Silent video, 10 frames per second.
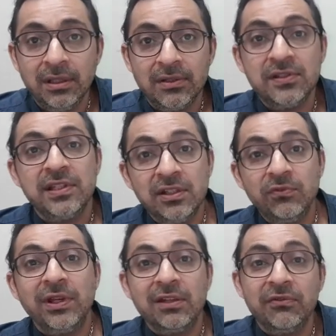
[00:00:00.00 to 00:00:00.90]
to see if
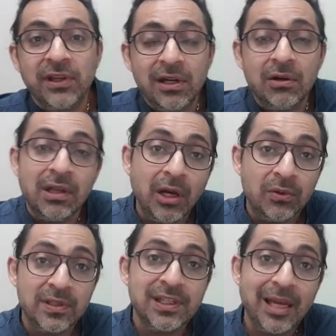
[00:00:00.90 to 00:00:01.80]
we can figure out
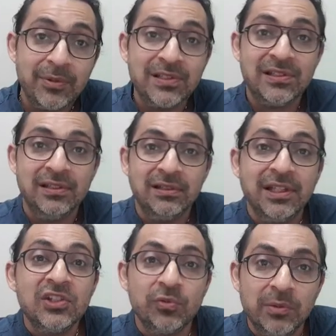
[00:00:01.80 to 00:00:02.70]
how this gap needs
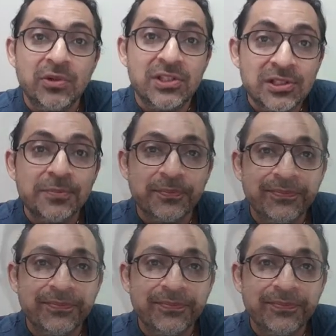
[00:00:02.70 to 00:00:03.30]
to be bridged.